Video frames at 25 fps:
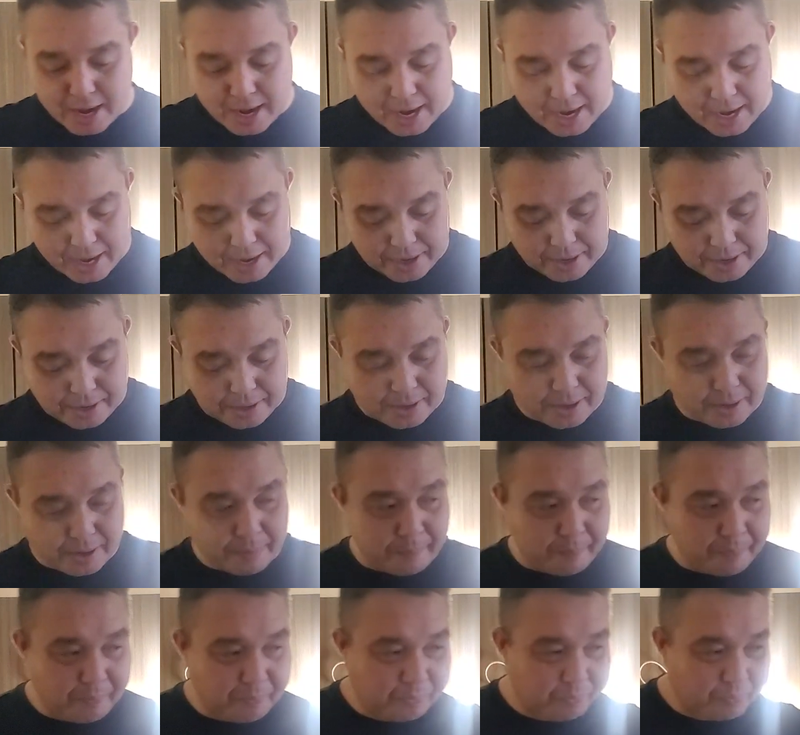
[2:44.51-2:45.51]
On
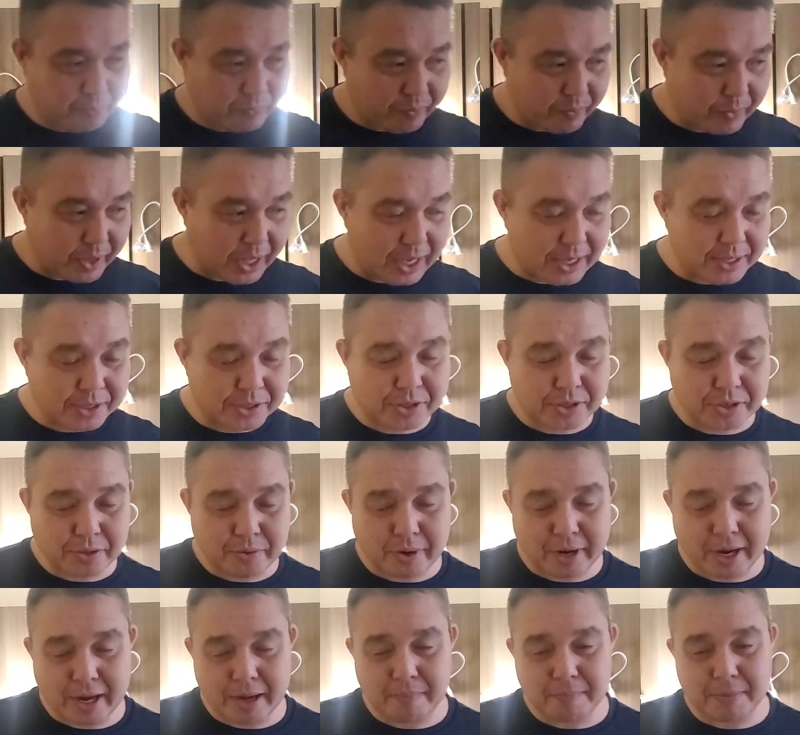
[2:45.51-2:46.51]
um,
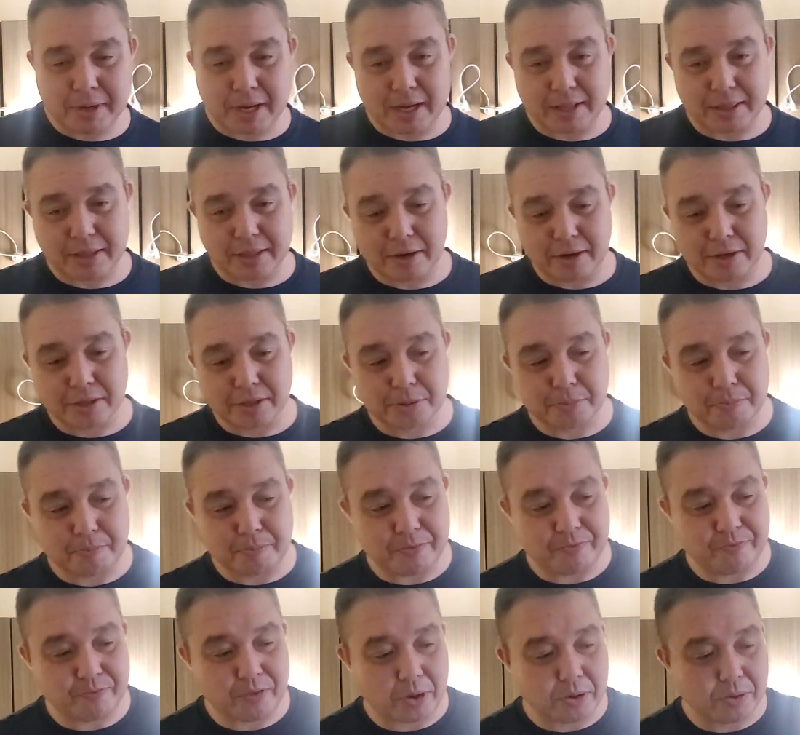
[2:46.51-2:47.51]
Instagram, there is
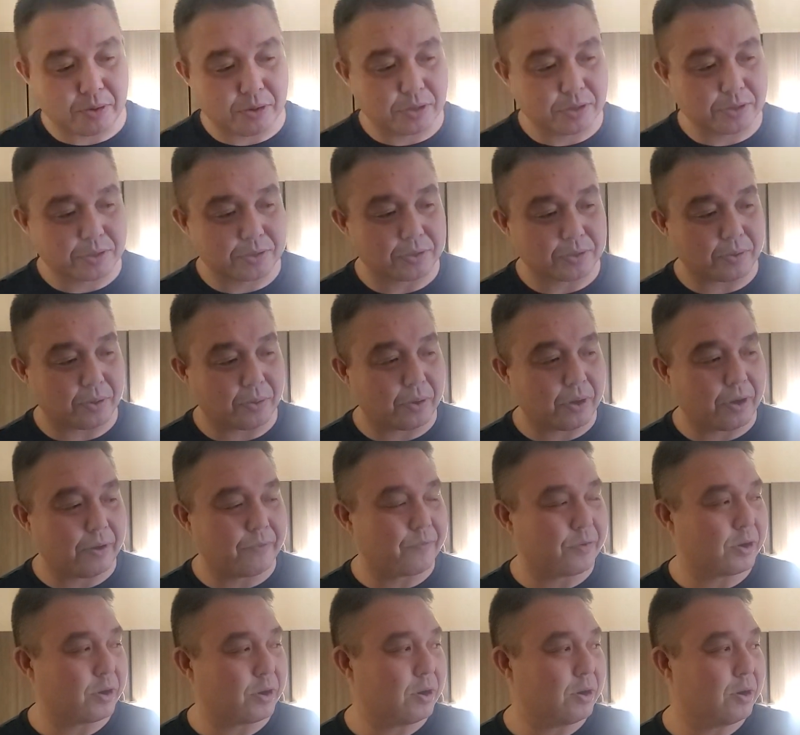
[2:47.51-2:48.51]
photos
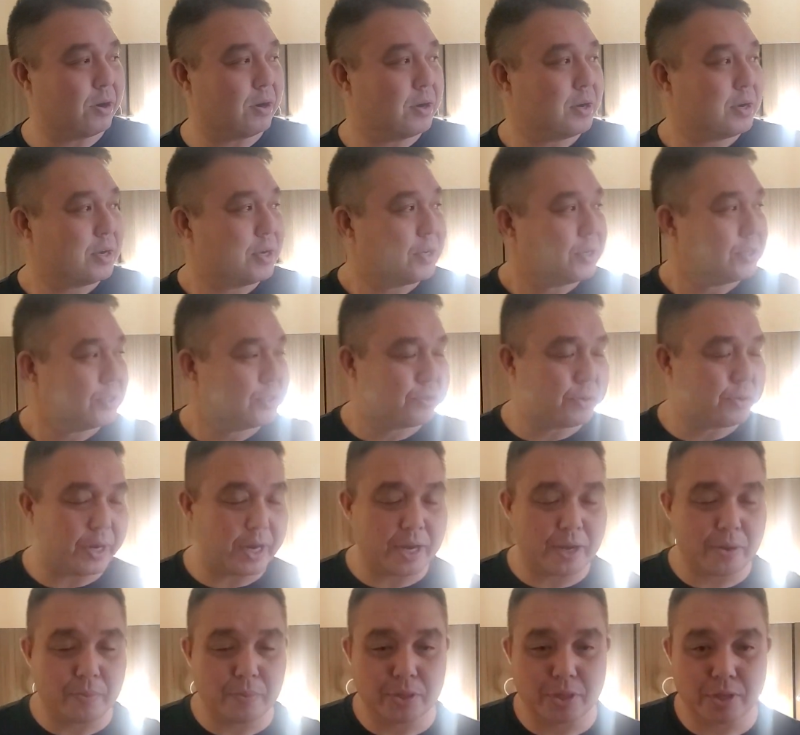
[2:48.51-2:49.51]
of her
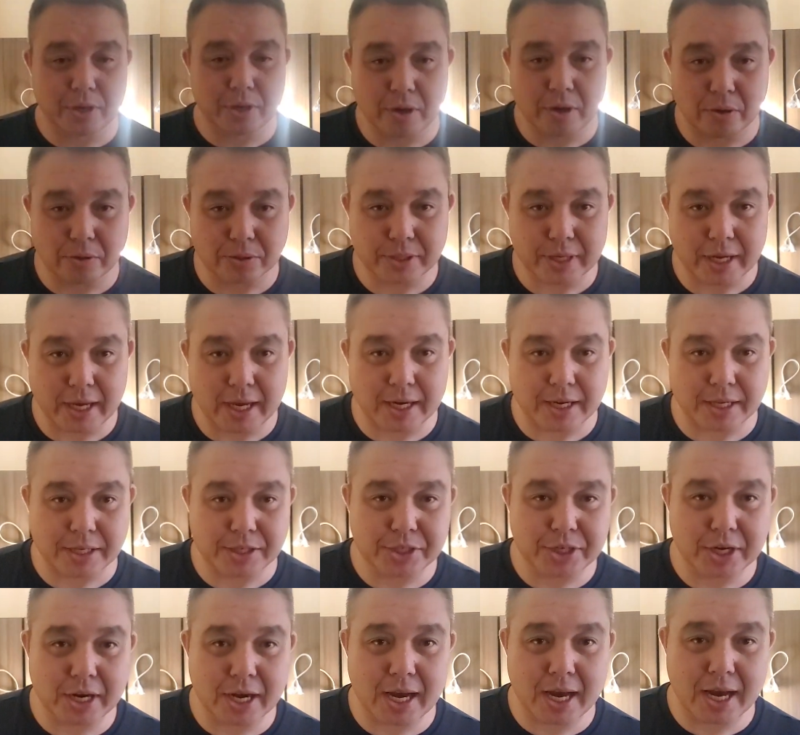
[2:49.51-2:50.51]
training with the coach
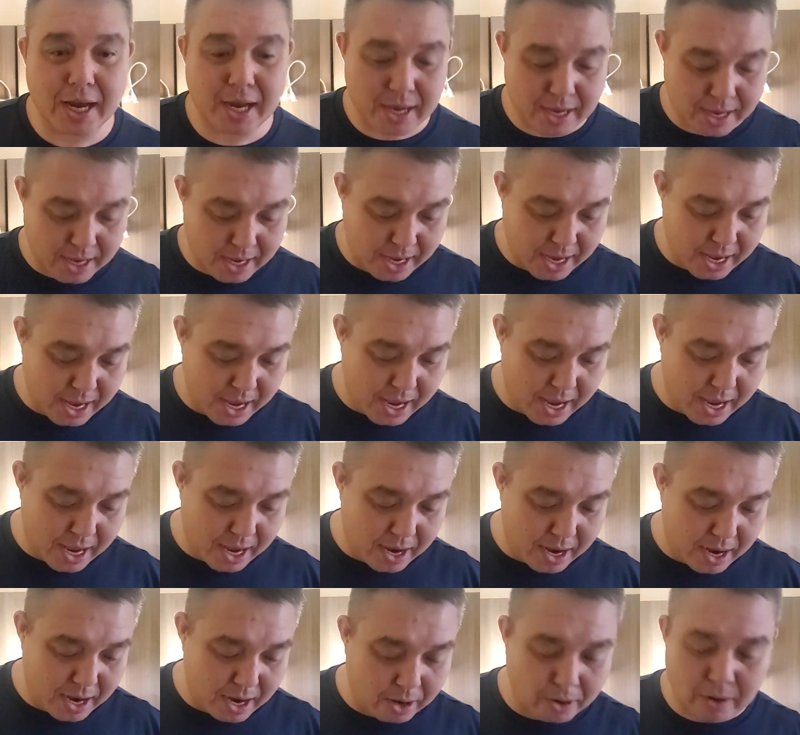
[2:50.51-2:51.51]
Eddie Cha.
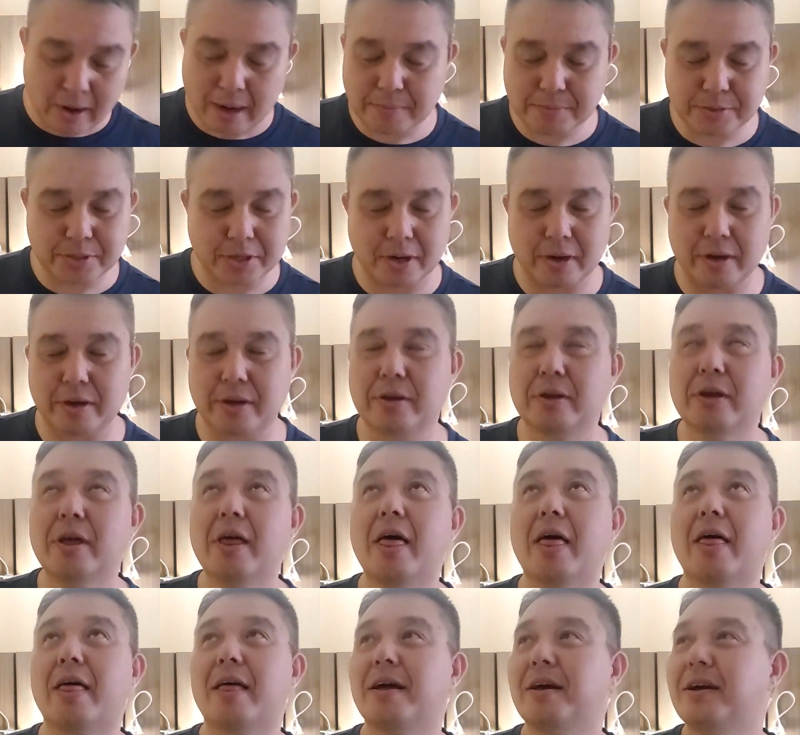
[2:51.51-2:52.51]
Oh, I'm sorry.
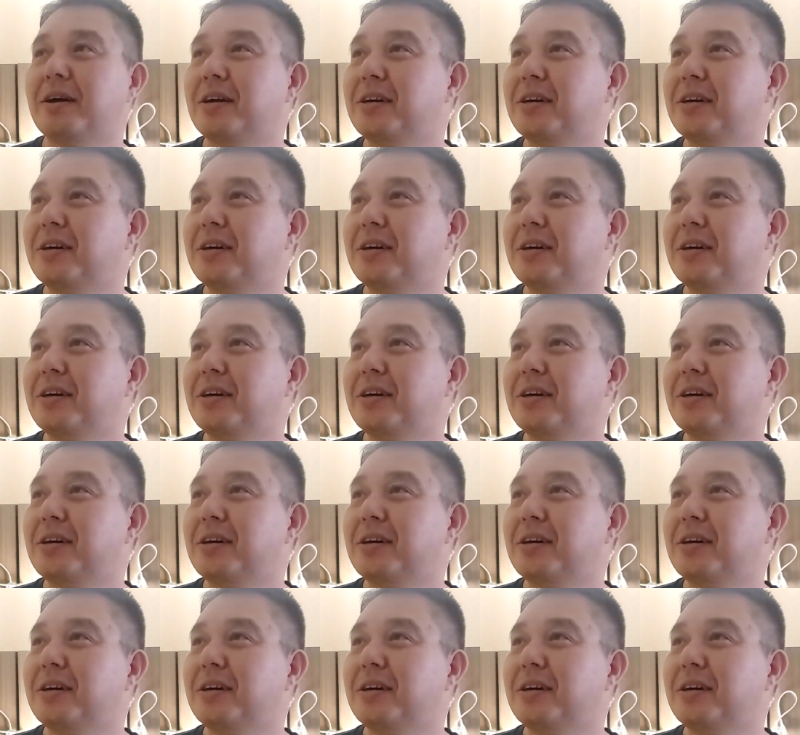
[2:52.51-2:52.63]
Ugh.